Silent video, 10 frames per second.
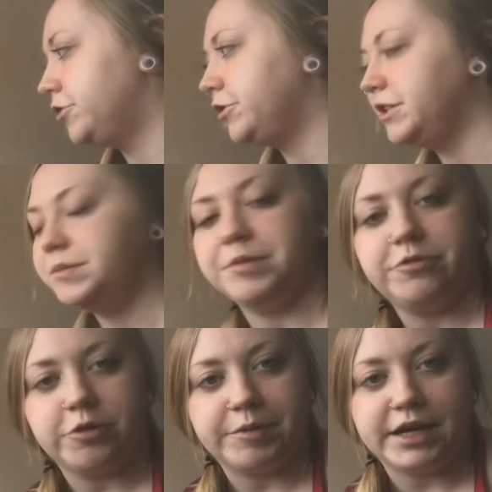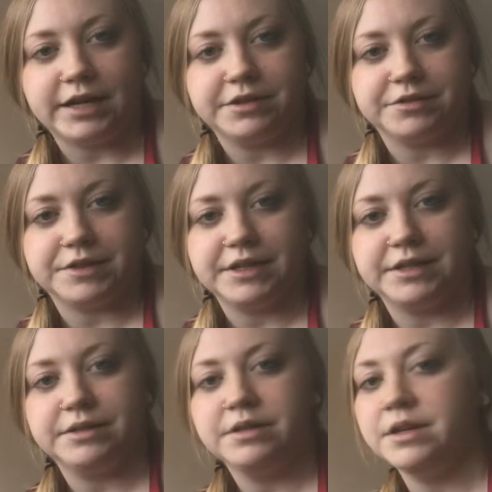trees before we add those
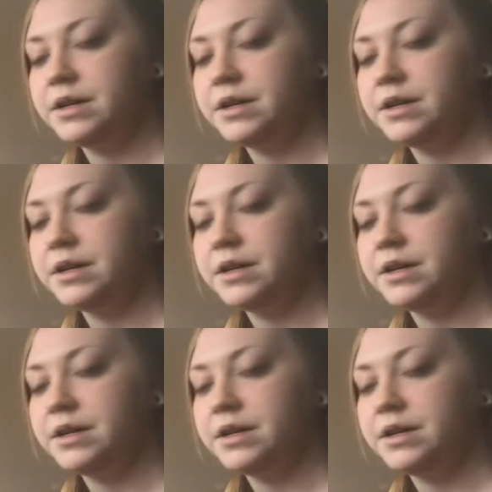in.